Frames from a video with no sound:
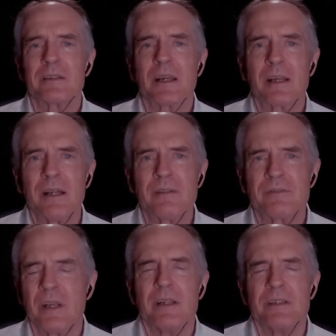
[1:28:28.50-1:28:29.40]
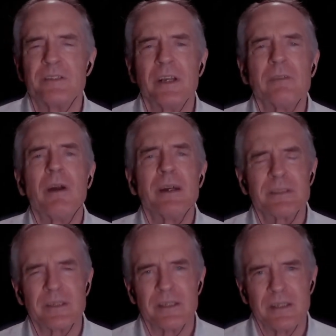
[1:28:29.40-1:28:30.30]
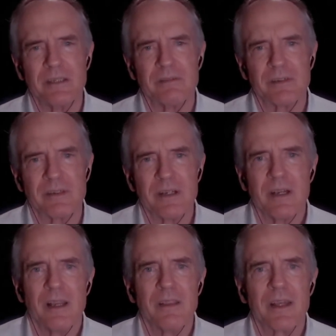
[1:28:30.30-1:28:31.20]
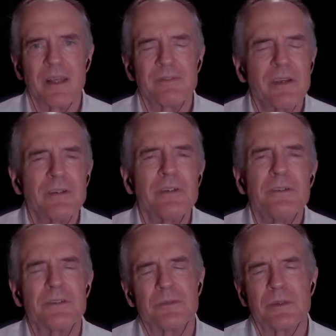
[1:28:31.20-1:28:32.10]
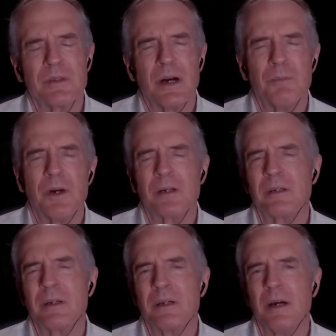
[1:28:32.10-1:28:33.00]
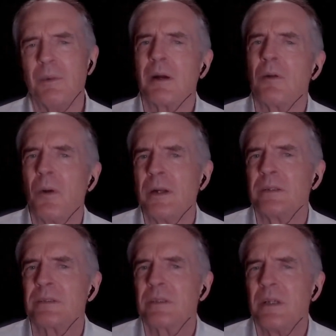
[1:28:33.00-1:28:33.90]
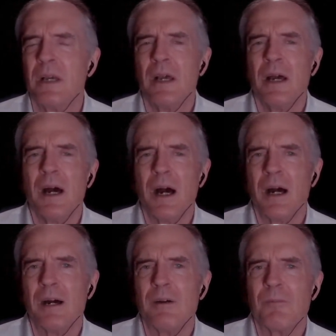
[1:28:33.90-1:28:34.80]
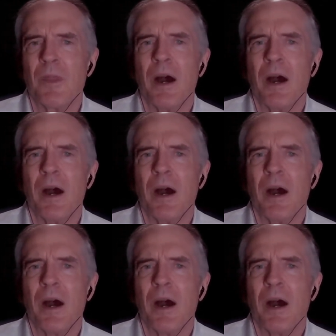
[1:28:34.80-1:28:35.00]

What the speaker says: a kind of generosity even that's very unusual among whites. I